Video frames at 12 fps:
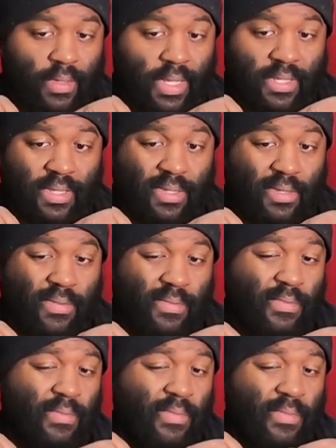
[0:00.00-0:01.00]
That's
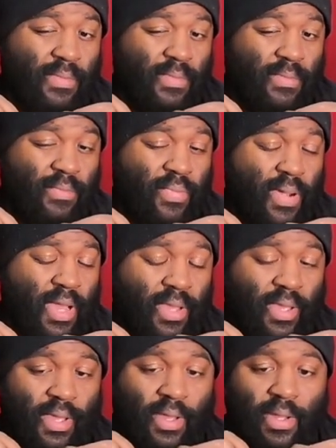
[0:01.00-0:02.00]

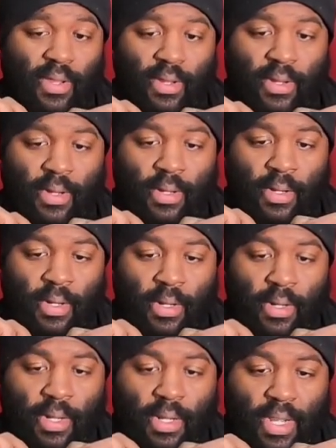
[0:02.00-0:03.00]
probably
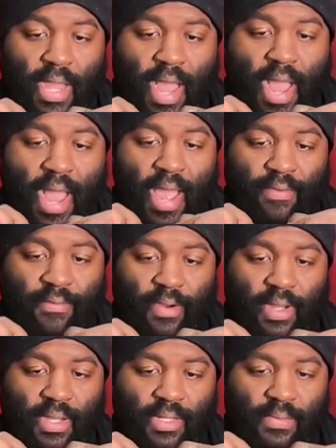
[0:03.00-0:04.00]
a high for
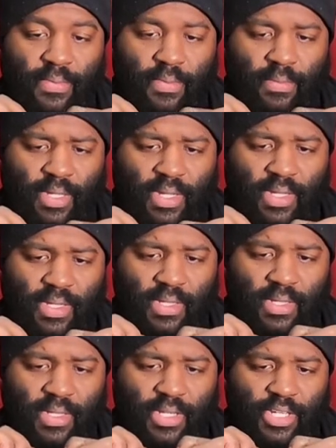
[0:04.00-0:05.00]
us, because
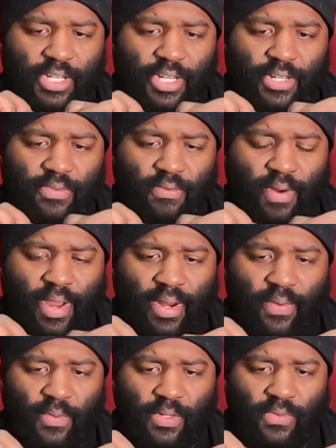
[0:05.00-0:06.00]
this year's
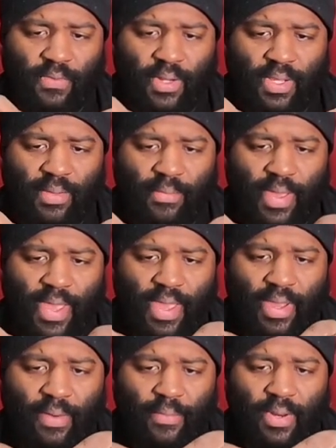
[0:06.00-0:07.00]
rain was really
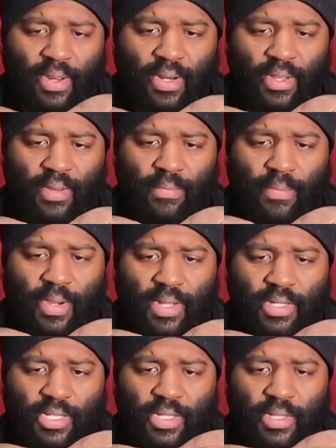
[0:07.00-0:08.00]
bad. We didn't get
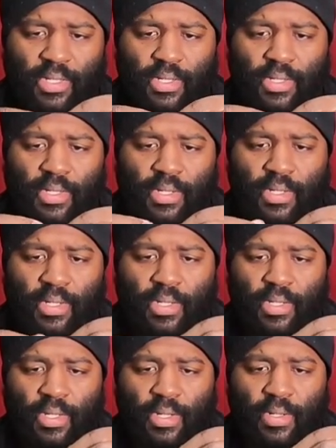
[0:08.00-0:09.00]
much
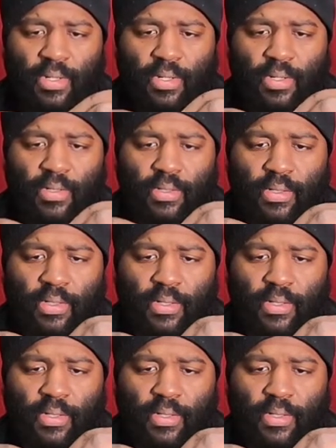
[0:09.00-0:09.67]
at all.